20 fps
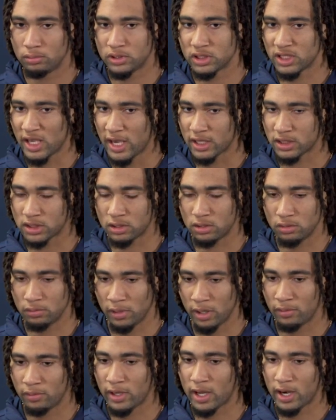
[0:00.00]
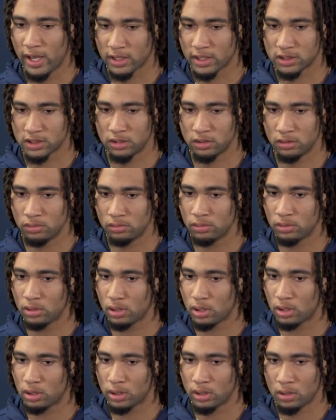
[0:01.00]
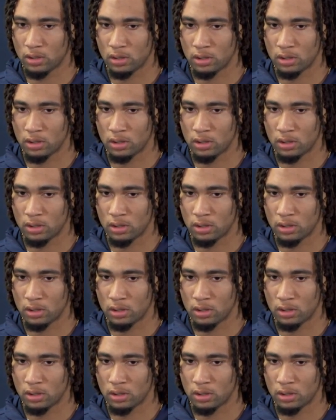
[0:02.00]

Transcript: just execute, man. We got to execute early